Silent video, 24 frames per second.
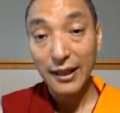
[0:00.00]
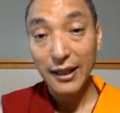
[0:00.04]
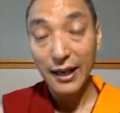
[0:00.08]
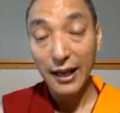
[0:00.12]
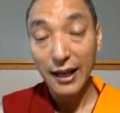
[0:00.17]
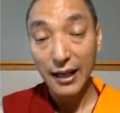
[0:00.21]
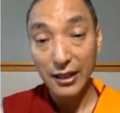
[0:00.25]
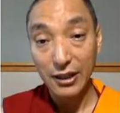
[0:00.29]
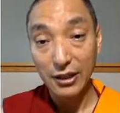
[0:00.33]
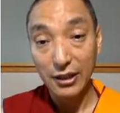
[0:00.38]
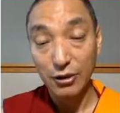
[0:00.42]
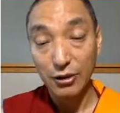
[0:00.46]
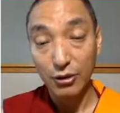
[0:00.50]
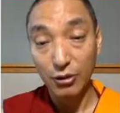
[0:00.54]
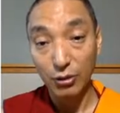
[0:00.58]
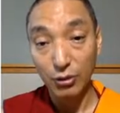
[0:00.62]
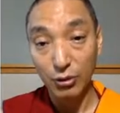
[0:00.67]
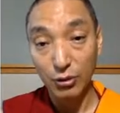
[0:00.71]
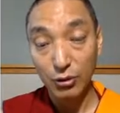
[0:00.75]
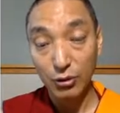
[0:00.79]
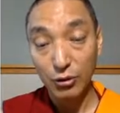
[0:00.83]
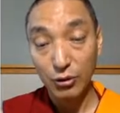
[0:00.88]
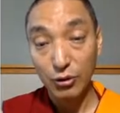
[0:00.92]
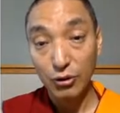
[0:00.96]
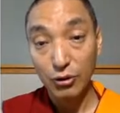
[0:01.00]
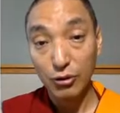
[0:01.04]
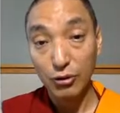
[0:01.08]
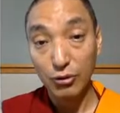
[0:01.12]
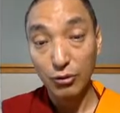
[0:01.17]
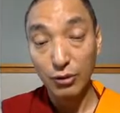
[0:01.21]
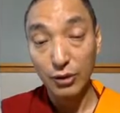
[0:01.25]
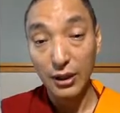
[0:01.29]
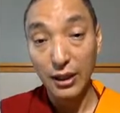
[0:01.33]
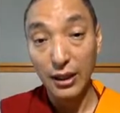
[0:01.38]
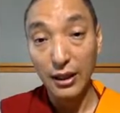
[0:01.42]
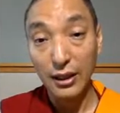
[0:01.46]
antidote to
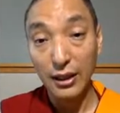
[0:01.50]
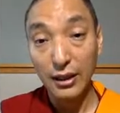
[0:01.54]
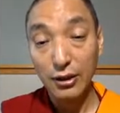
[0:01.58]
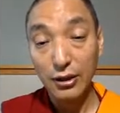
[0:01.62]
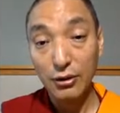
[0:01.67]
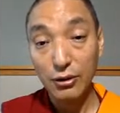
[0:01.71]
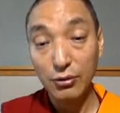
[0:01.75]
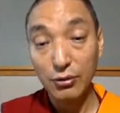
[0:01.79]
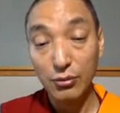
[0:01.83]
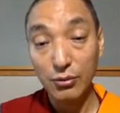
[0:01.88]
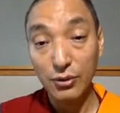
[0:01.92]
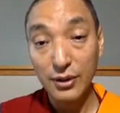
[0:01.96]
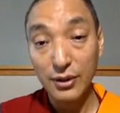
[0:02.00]
the two